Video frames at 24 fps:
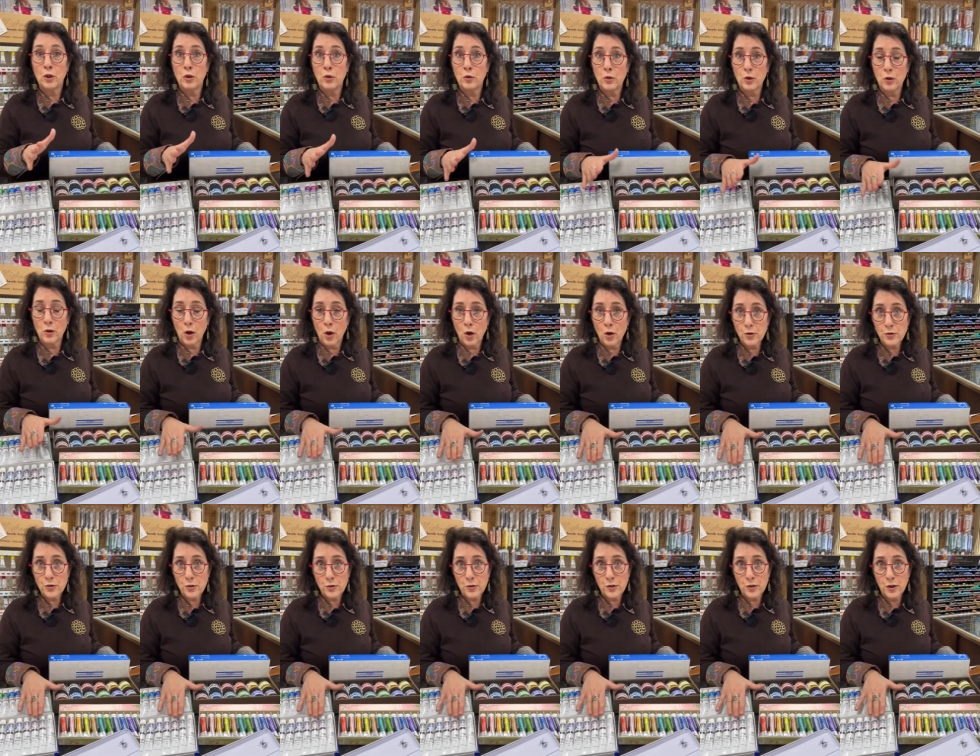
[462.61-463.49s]
You can
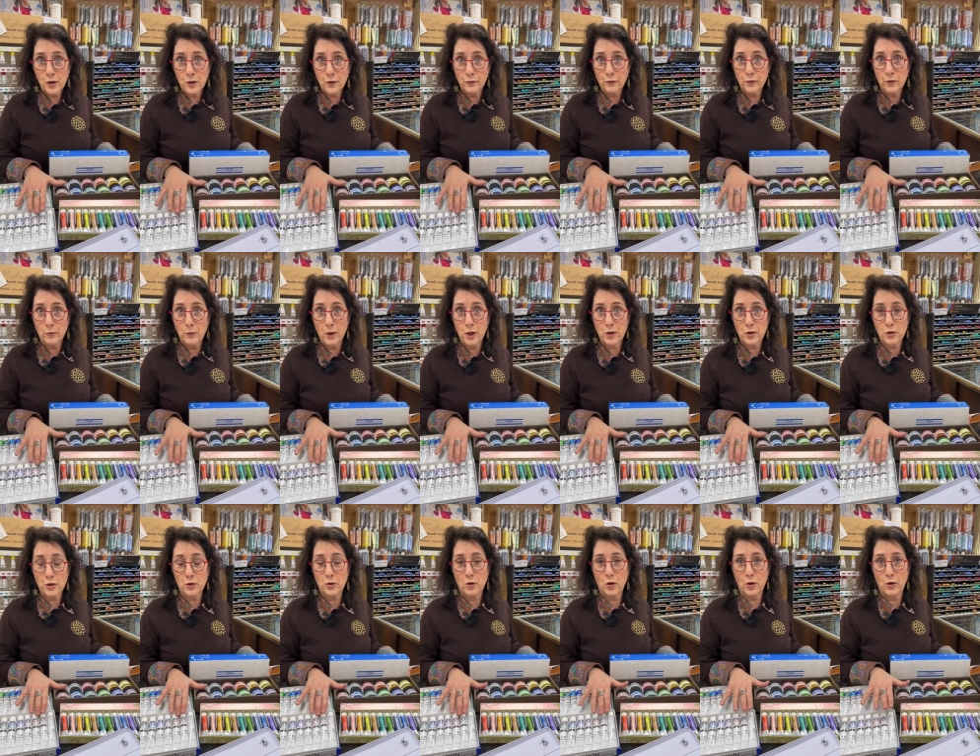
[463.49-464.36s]
also see
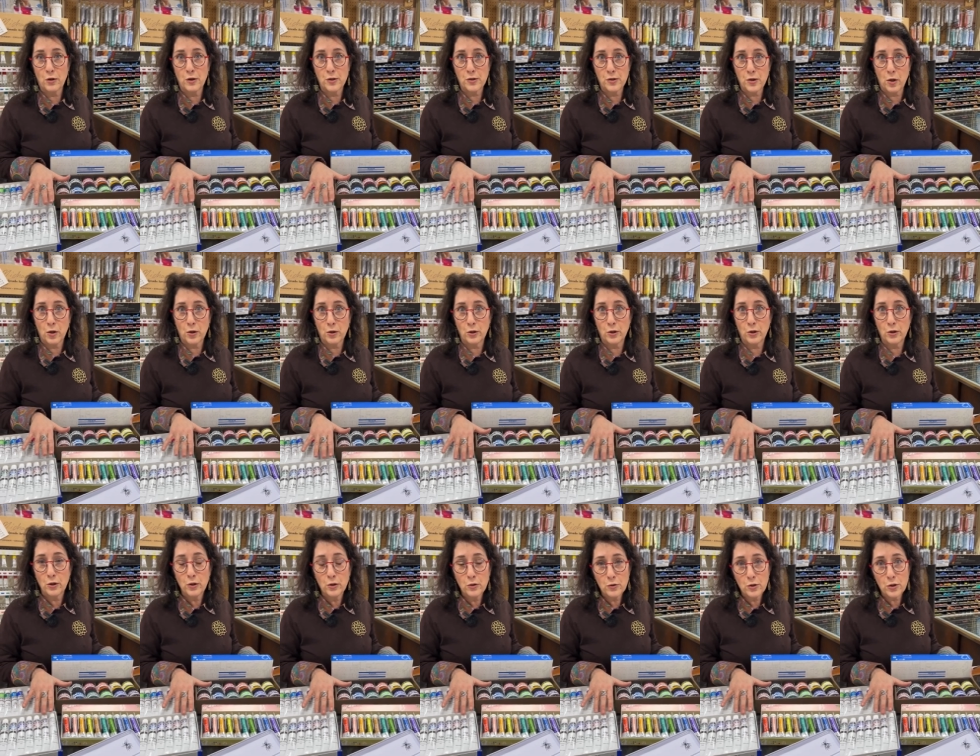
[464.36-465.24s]
information on these on
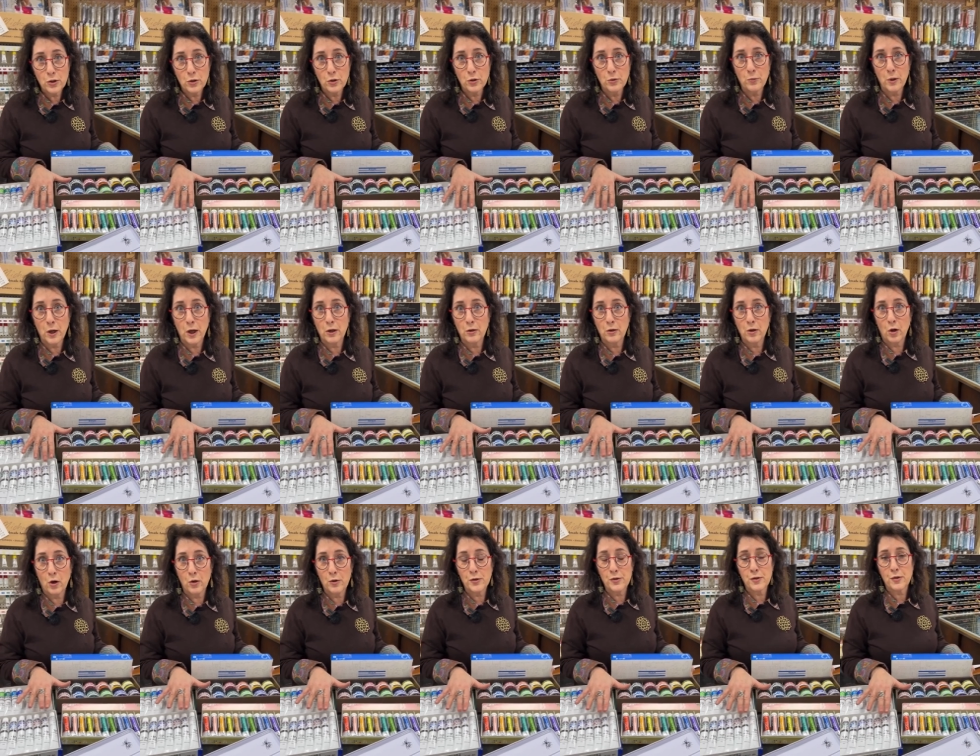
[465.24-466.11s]
our YouTube and
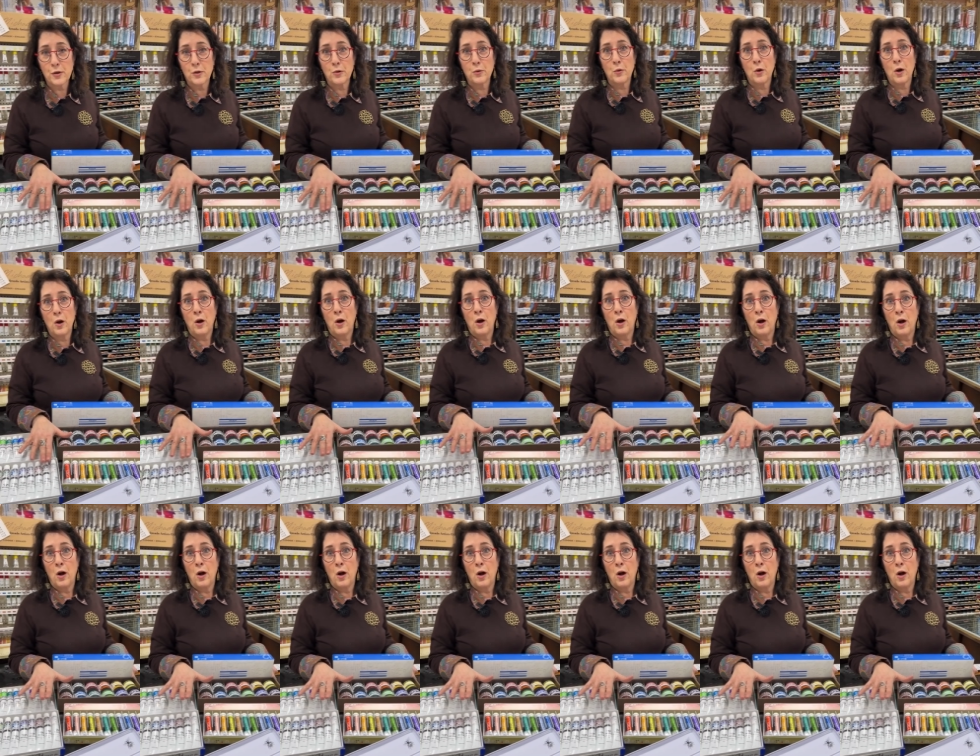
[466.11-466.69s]
also